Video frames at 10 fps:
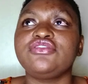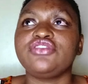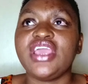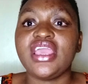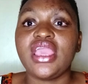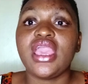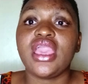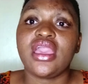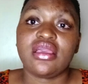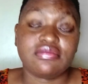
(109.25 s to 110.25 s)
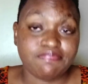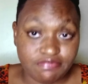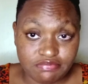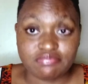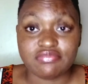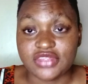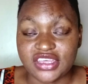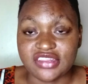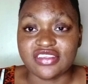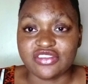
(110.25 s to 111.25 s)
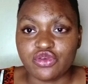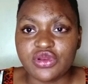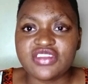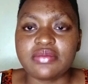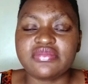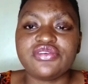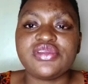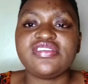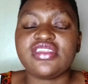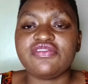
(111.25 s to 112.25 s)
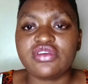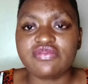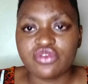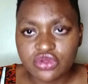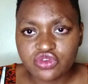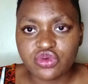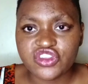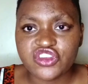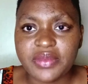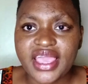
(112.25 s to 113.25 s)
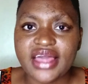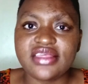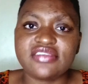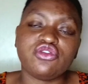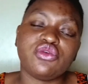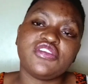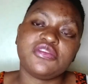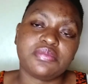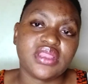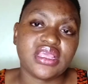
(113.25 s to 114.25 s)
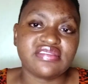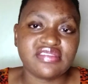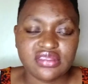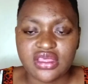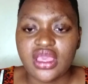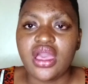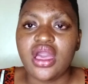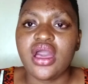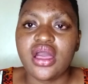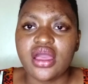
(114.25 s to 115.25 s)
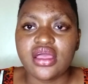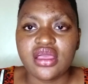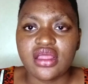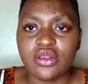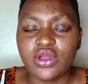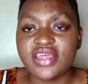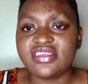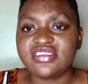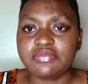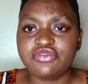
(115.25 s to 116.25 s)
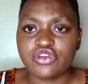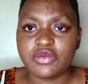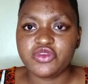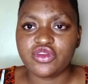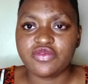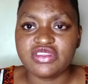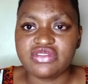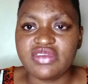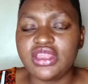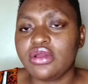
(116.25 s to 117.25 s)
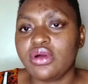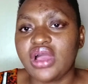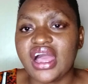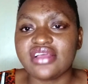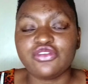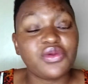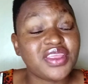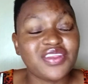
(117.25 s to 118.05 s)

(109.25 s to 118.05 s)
today it's a story time series and if you have not watched my other stories please uh, look at the subscription of this video uh, sorry